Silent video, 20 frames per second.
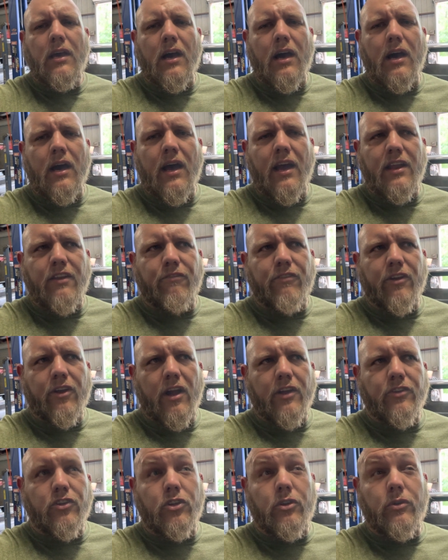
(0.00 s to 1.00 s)
I had to figure
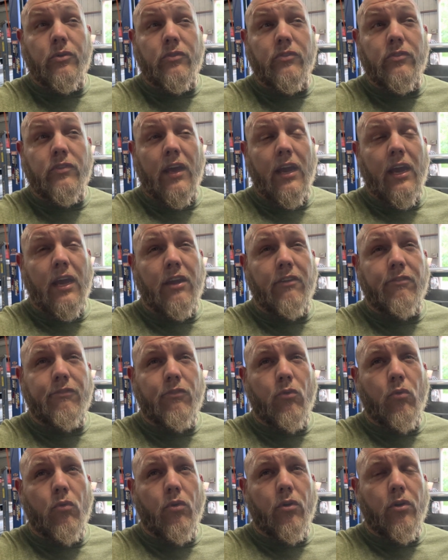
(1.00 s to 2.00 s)
out to use a
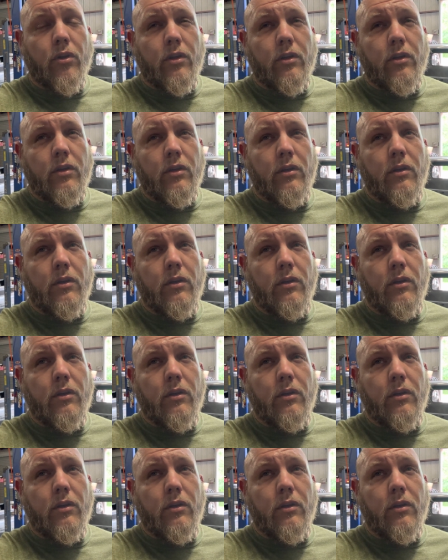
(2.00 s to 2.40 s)
Ford